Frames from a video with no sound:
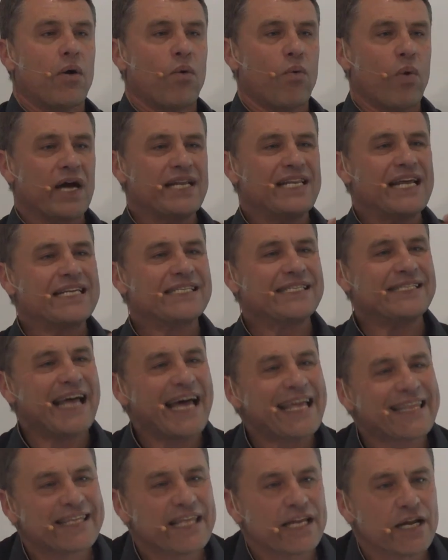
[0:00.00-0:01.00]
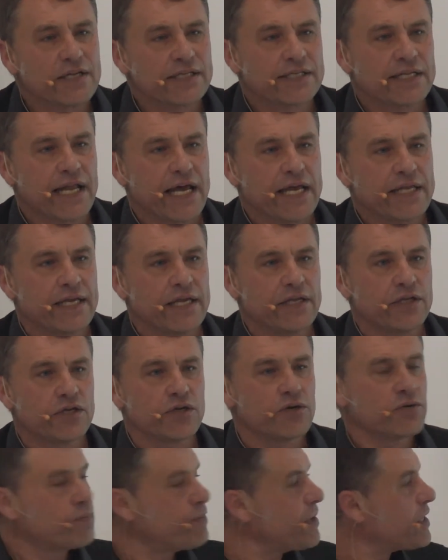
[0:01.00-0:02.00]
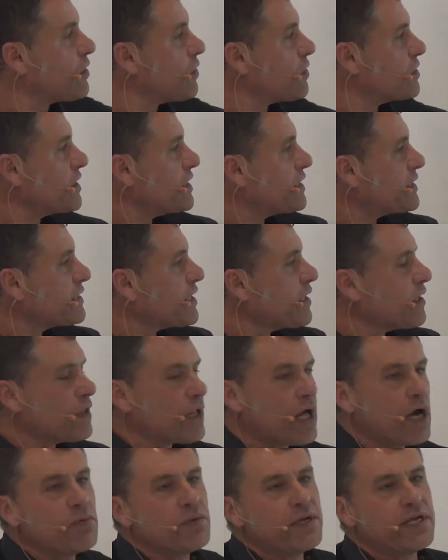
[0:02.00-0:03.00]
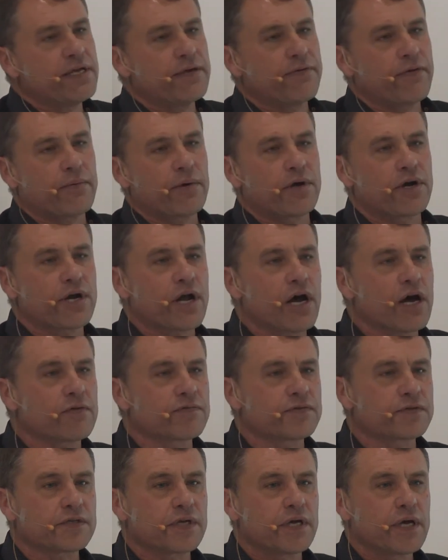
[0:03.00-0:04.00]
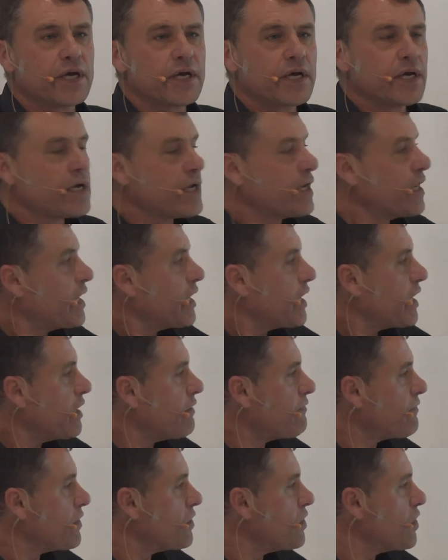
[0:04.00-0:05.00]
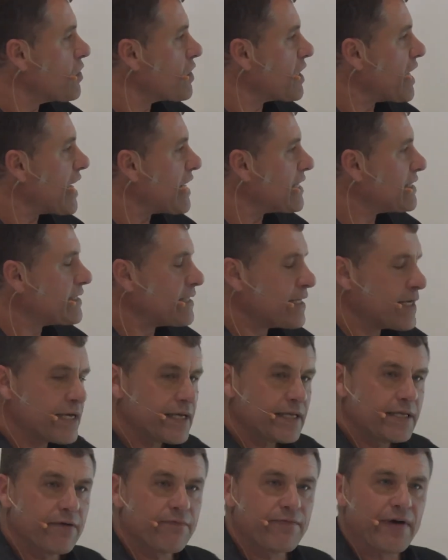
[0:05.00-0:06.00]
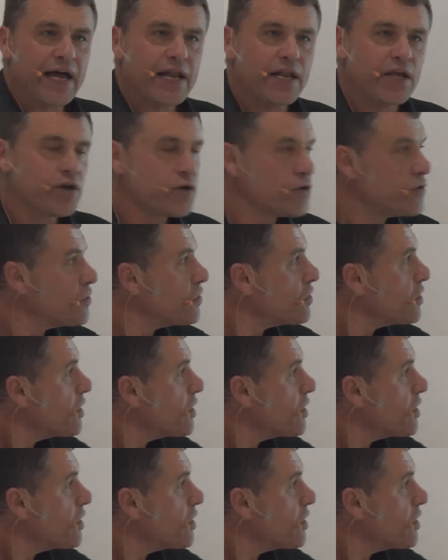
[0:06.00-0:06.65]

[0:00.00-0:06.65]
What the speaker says: What does that translate into? Because it's still only graphs. If you look at the value,